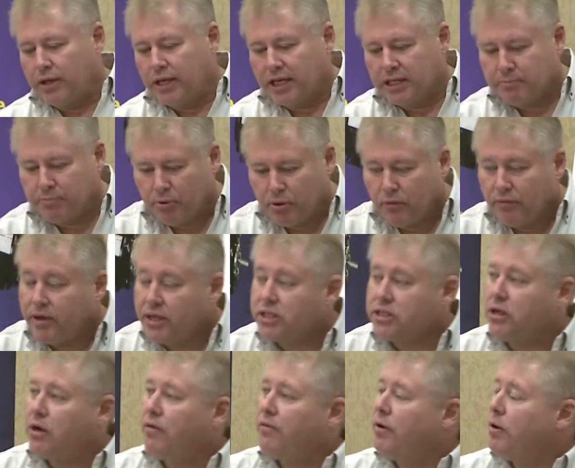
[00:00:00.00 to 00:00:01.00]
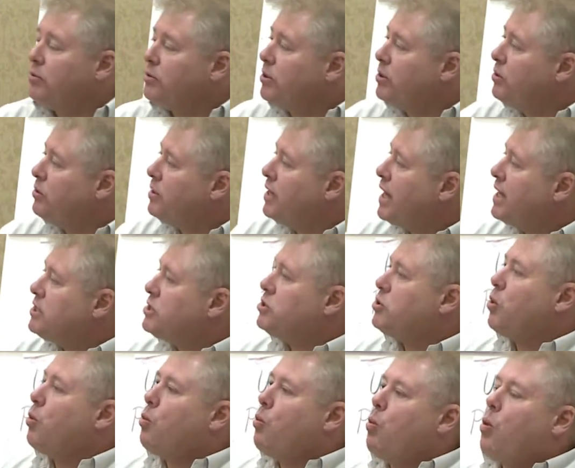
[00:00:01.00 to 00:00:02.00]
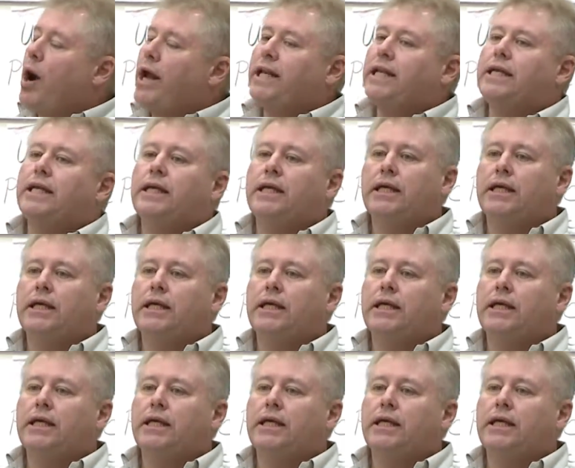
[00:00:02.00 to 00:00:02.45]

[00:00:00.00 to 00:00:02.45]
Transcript: It's proven itself out to do that. So what